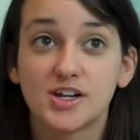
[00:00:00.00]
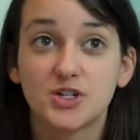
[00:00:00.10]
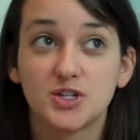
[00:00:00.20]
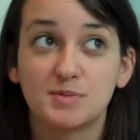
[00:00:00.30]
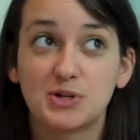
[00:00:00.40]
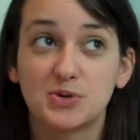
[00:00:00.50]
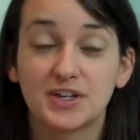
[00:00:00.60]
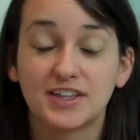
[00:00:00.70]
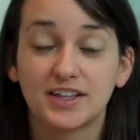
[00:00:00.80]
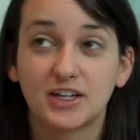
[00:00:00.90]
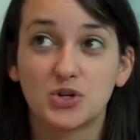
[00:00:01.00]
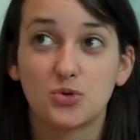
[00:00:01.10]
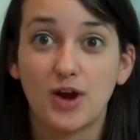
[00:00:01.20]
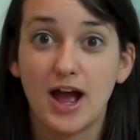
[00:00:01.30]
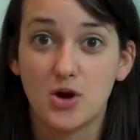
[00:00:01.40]
She's been doing and
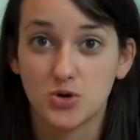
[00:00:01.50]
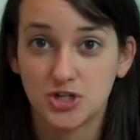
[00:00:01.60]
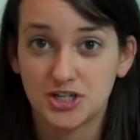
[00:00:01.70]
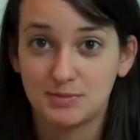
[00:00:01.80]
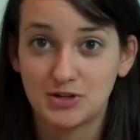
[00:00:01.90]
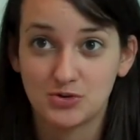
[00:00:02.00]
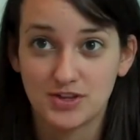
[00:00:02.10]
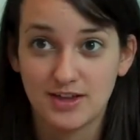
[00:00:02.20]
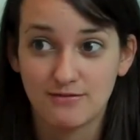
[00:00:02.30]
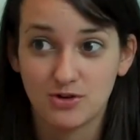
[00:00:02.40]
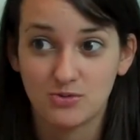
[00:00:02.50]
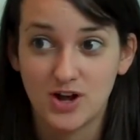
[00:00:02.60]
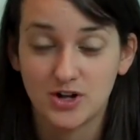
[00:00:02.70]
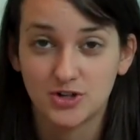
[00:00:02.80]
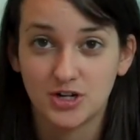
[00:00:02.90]
growl. She's been doing that for a
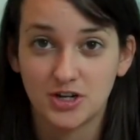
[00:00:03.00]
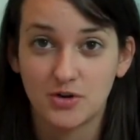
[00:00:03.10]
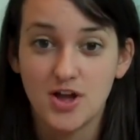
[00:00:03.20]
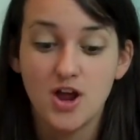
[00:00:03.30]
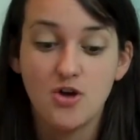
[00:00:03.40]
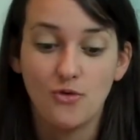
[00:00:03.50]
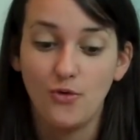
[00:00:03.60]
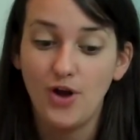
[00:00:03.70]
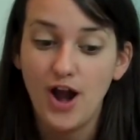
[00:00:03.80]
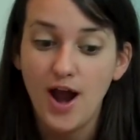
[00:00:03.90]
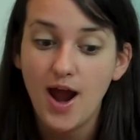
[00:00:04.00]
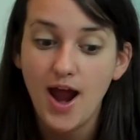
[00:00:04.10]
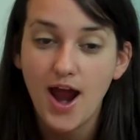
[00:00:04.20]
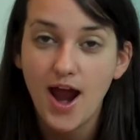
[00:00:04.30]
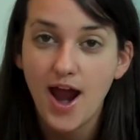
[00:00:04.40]
while. She can go
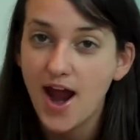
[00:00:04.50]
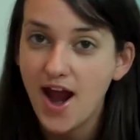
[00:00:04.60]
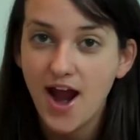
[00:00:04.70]
rah.